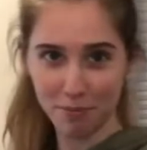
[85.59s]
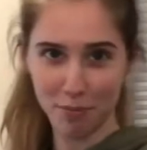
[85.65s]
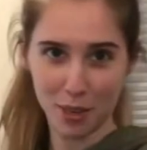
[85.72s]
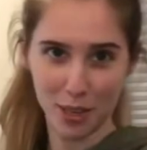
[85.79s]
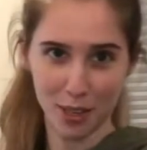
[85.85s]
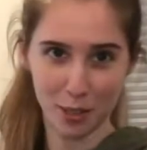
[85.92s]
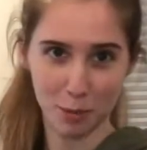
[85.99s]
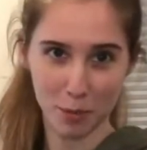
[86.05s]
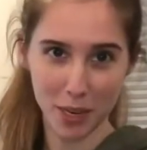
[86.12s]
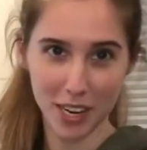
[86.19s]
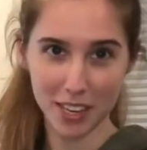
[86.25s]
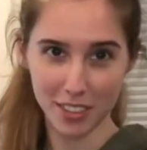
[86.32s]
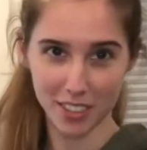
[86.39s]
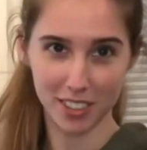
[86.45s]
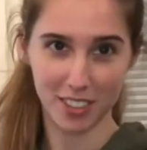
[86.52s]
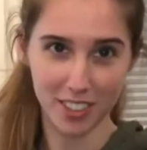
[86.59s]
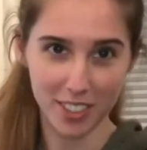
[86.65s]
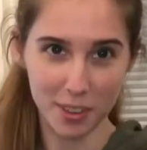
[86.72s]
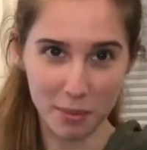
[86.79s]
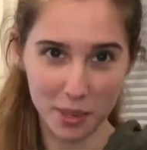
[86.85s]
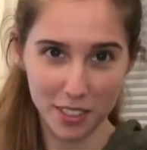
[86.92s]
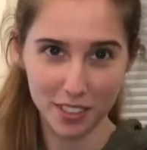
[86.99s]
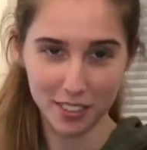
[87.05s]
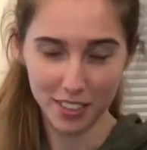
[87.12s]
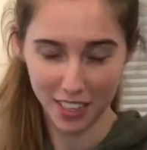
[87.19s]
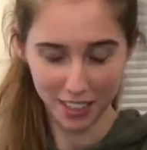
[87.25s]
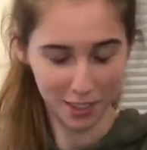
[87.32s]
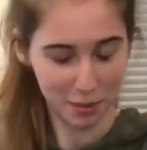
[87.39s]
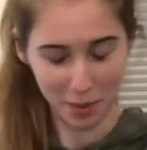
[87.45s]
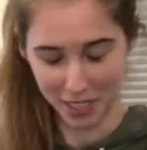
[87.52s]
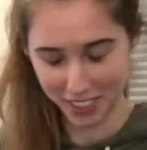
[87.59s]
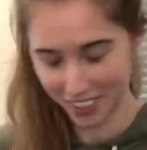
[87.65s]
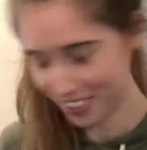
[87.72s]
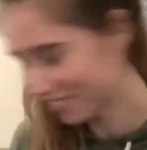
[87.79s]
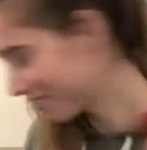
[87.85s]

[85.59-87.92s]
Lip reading: because bananas and cinnamon taste amazing.